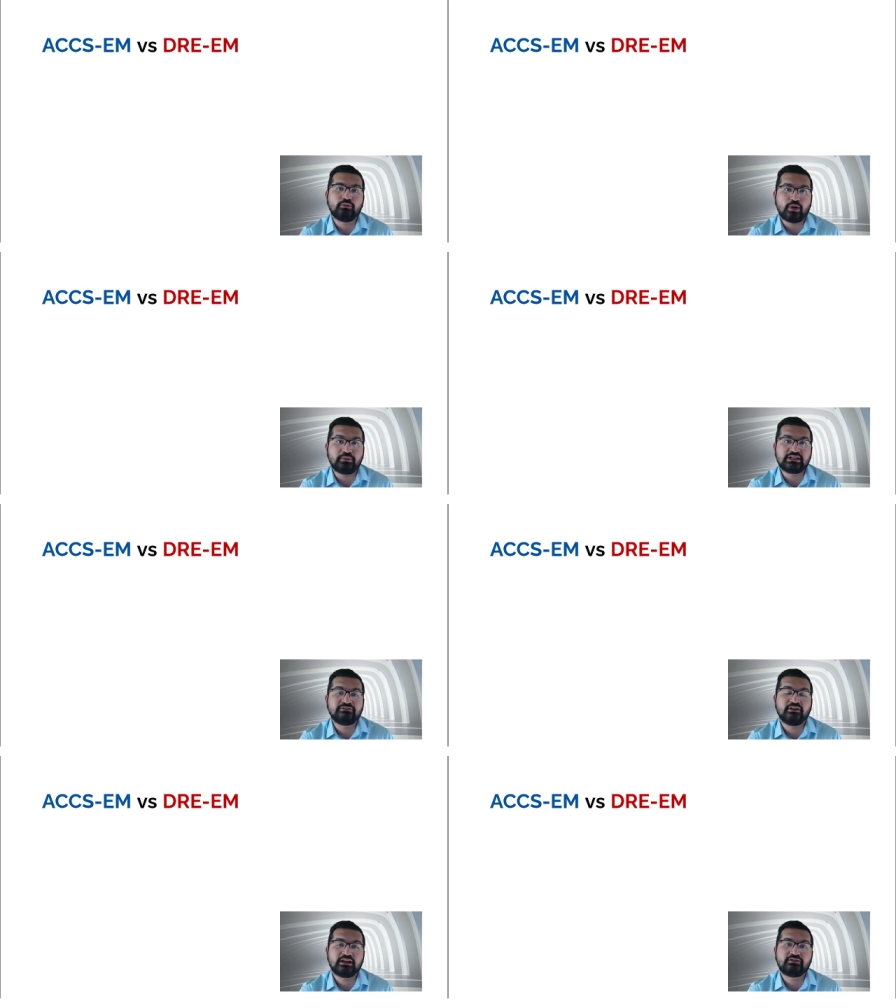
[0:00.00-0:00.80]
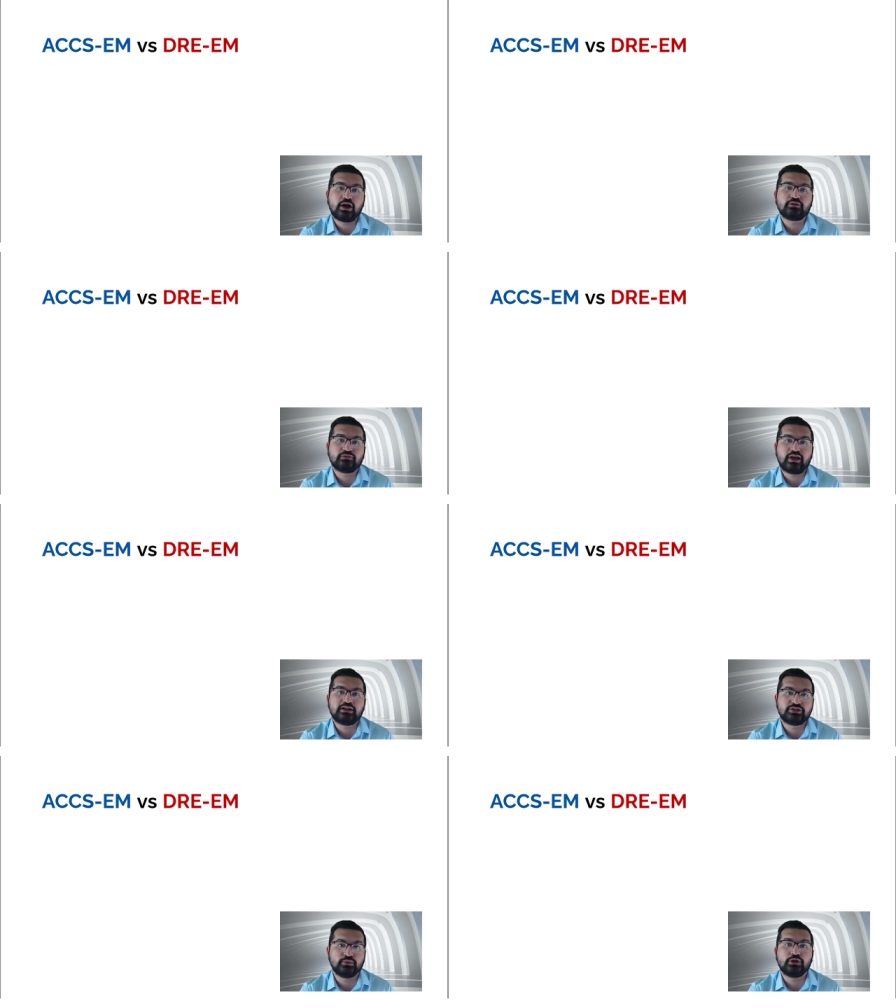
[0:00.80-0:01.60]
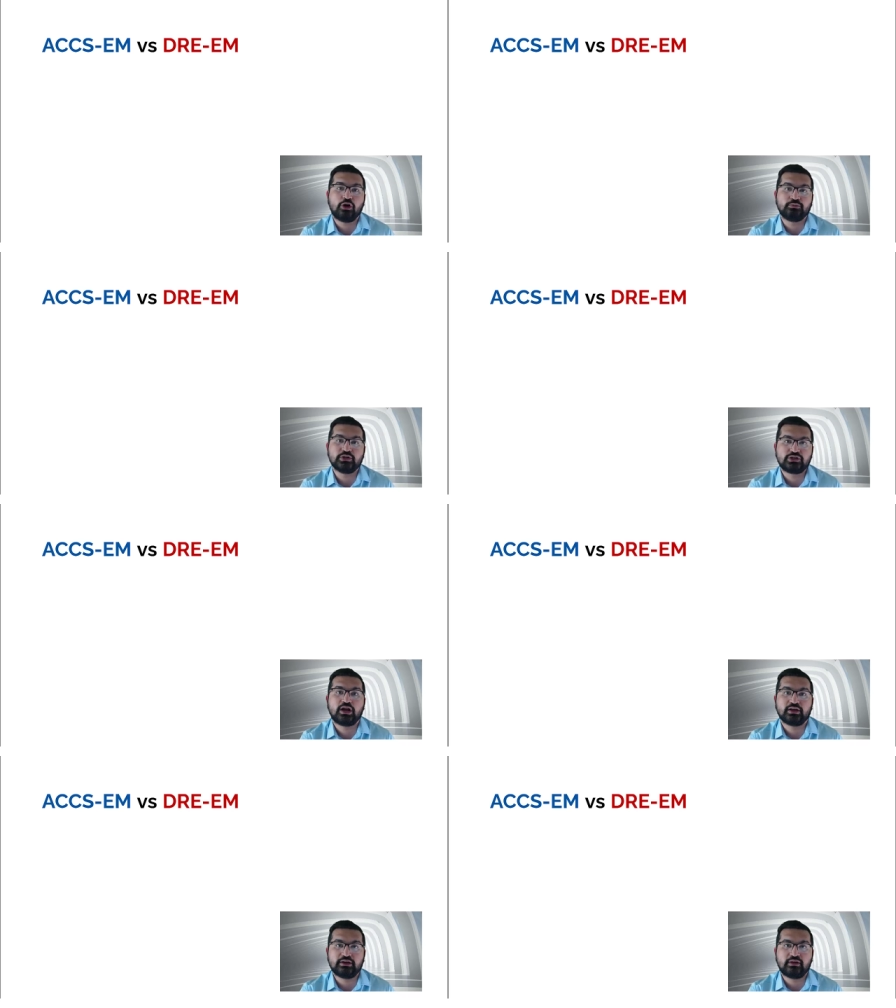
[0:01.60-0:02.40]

I mean, defined round of entry will not be a target.